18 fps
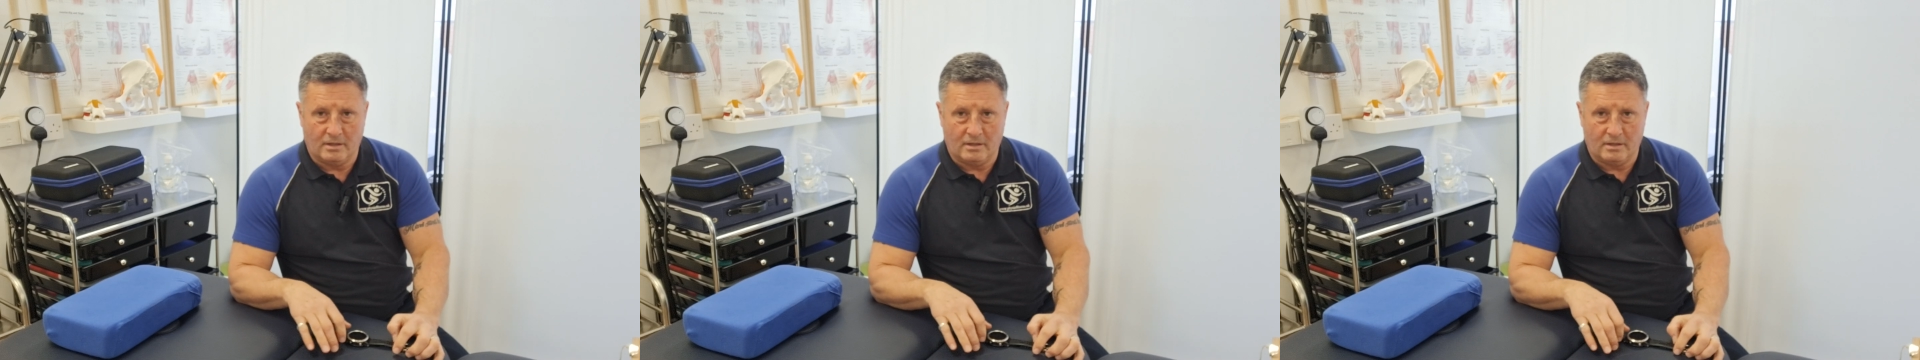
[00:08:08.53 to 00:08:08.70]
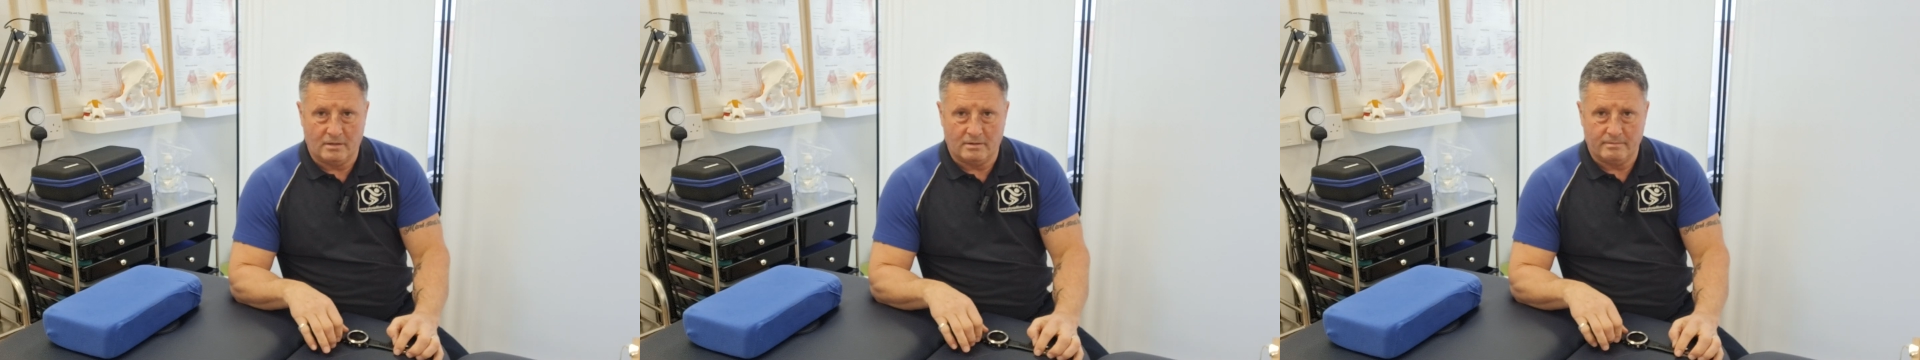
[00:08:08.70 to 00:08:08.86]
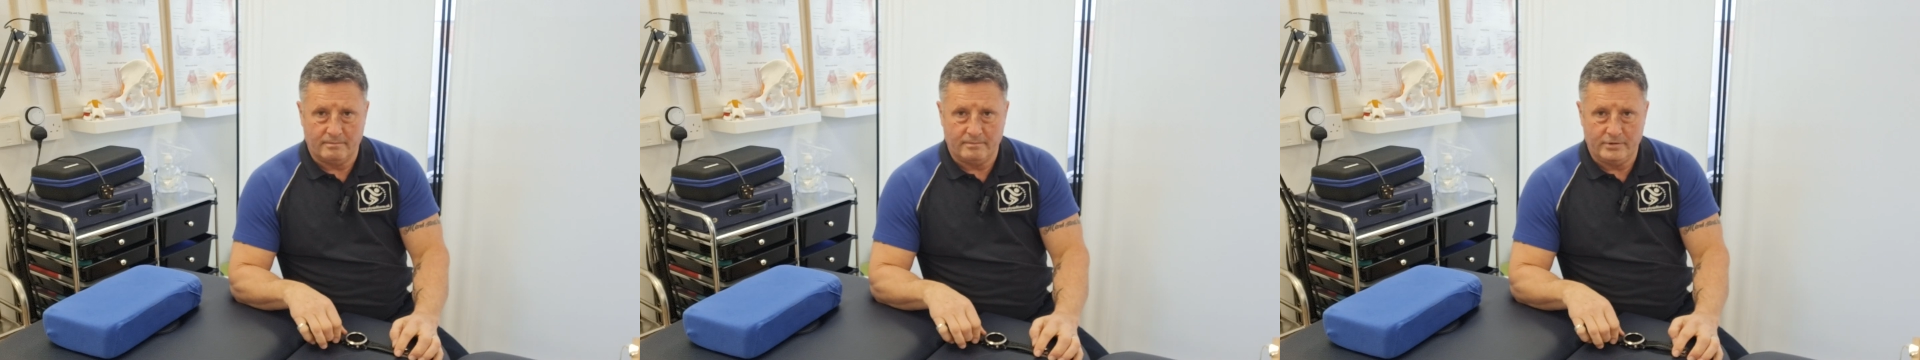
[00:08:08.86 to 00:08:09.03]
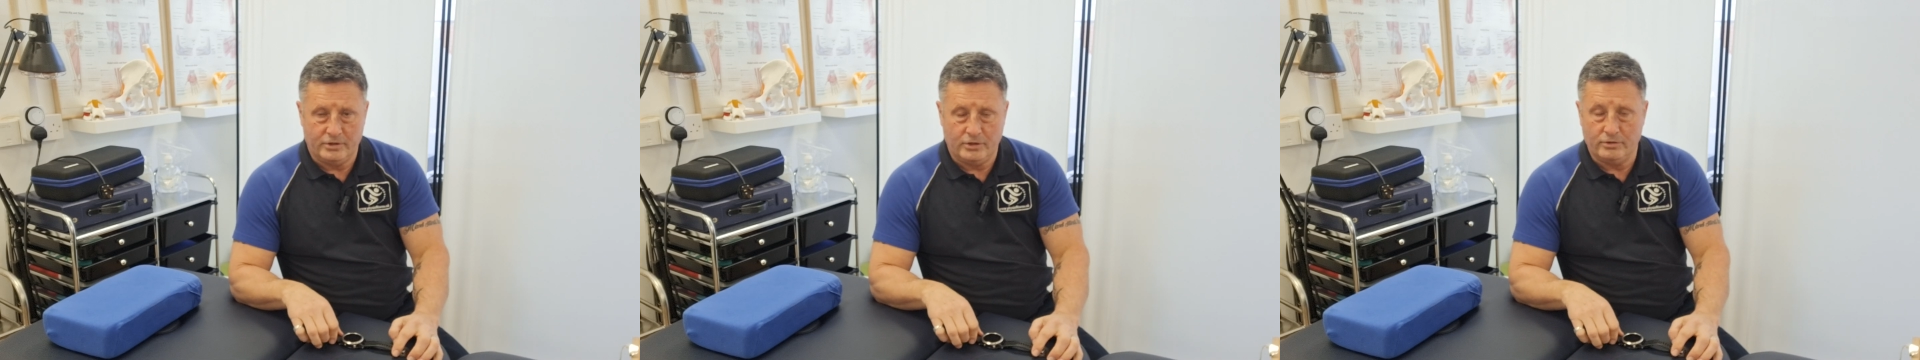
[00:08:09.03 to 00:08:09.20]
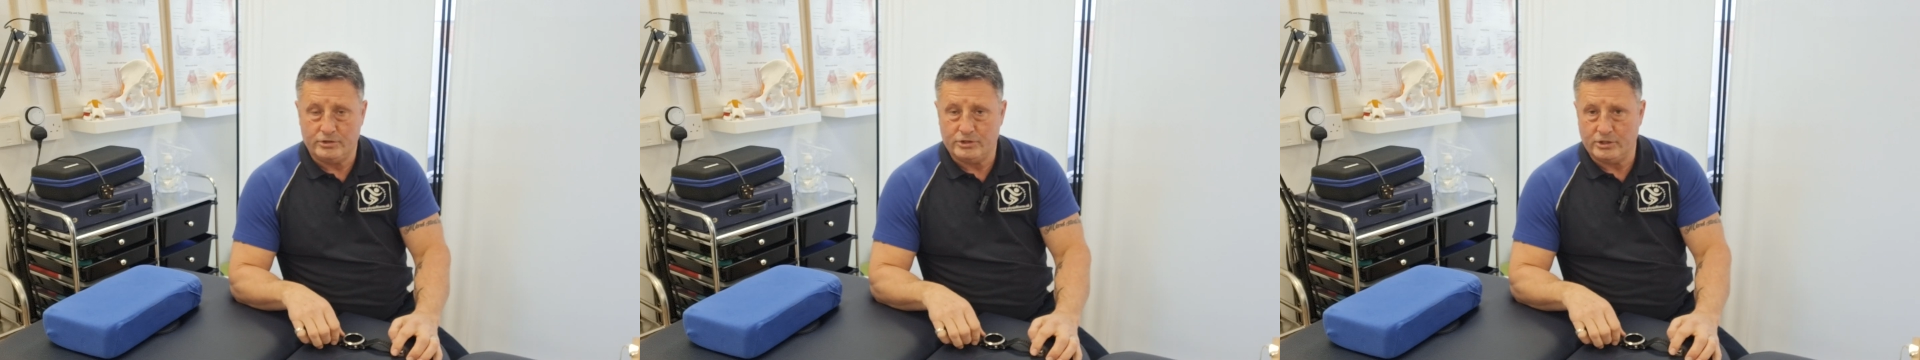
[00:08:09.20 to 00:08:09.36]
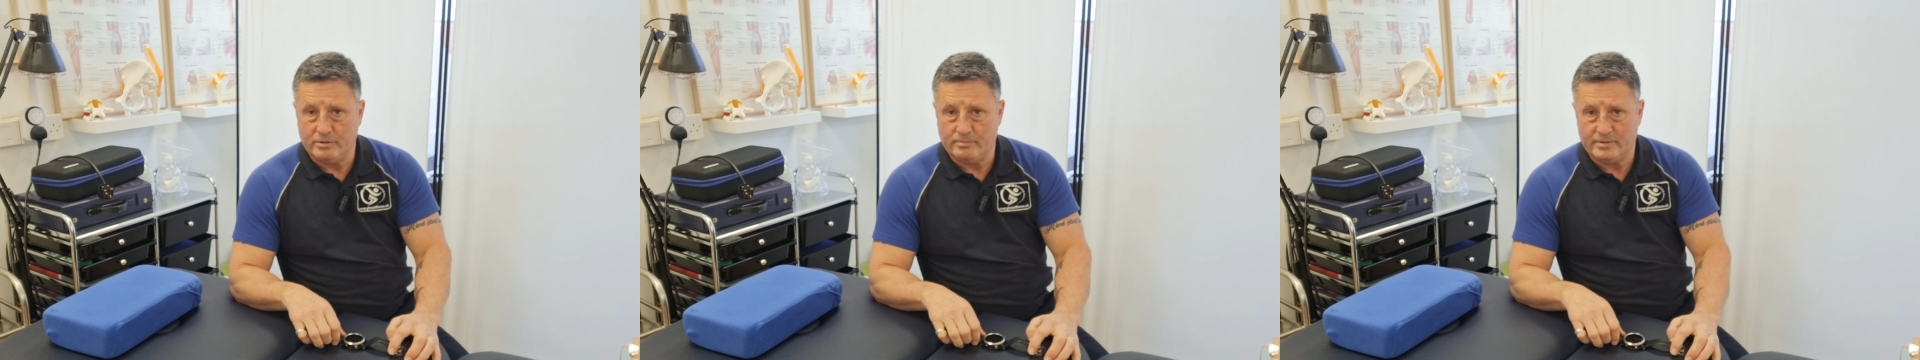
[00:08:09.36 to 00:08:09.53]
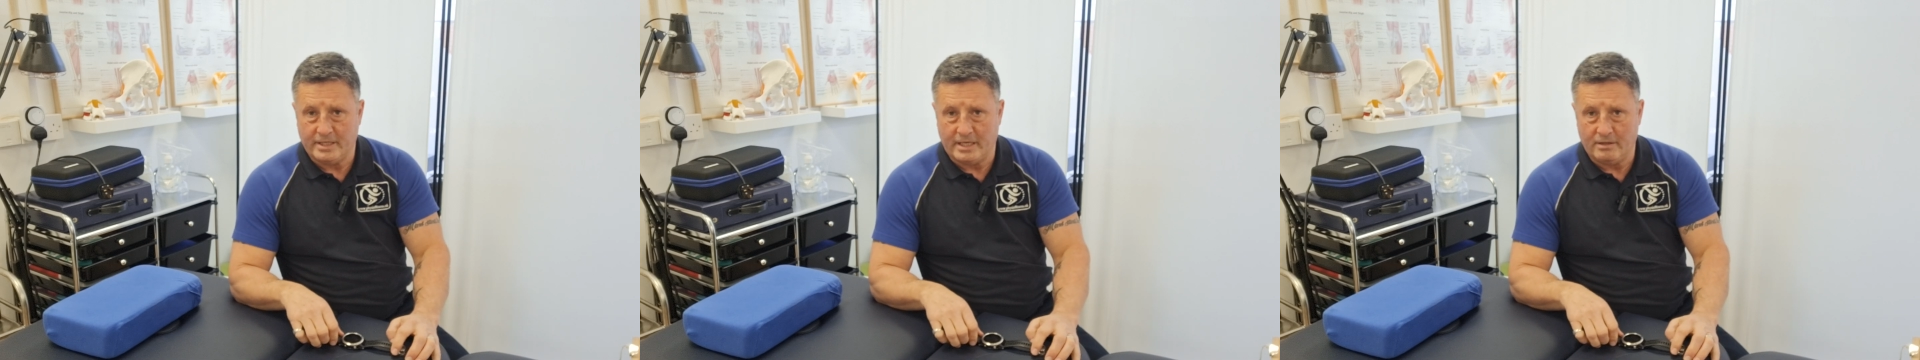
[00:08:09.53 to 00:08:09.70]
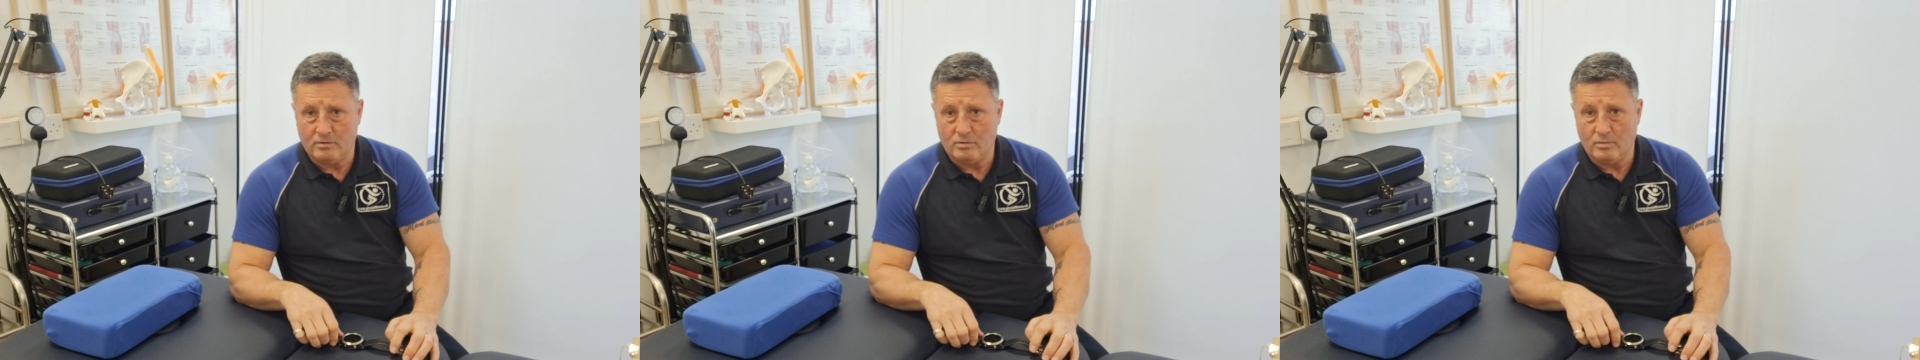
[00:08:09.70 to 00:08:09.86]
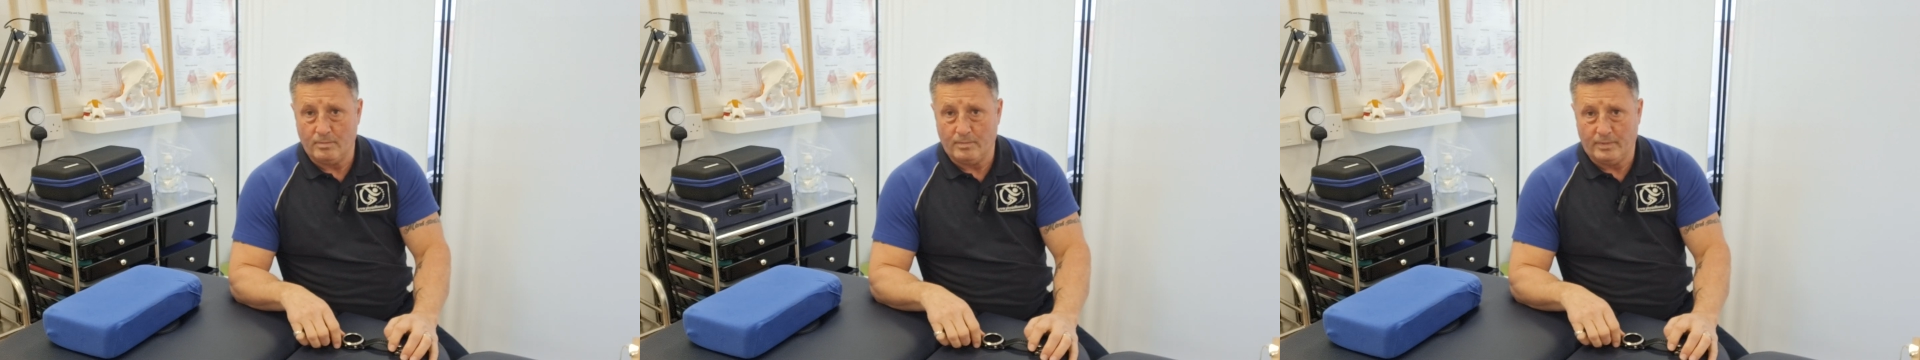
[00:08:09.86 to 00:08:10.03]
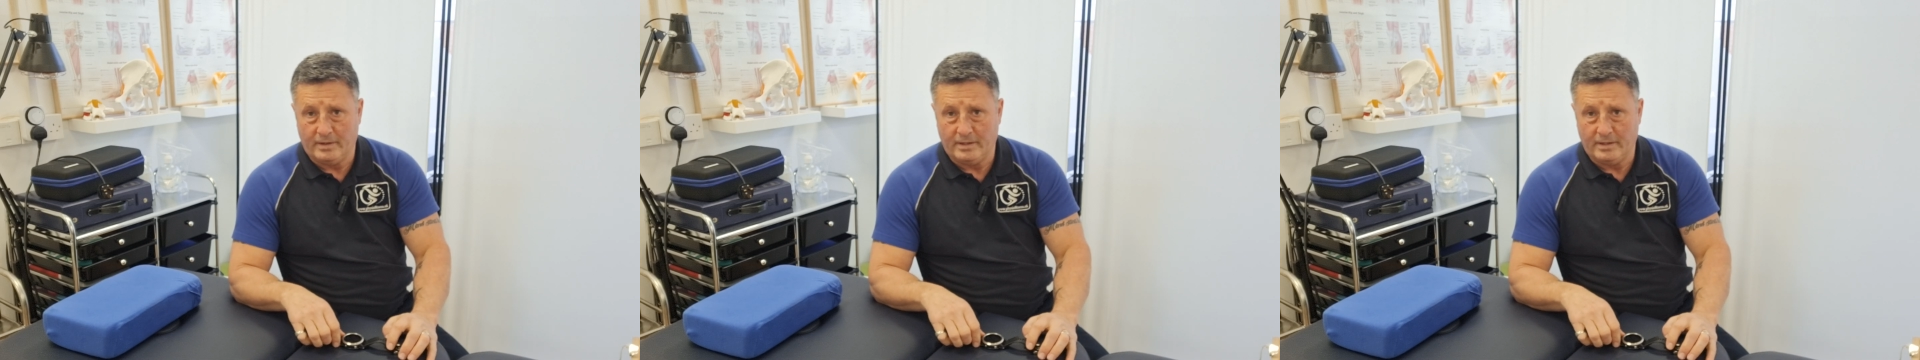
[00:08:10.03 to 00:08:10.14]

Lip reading: our YouTube channel,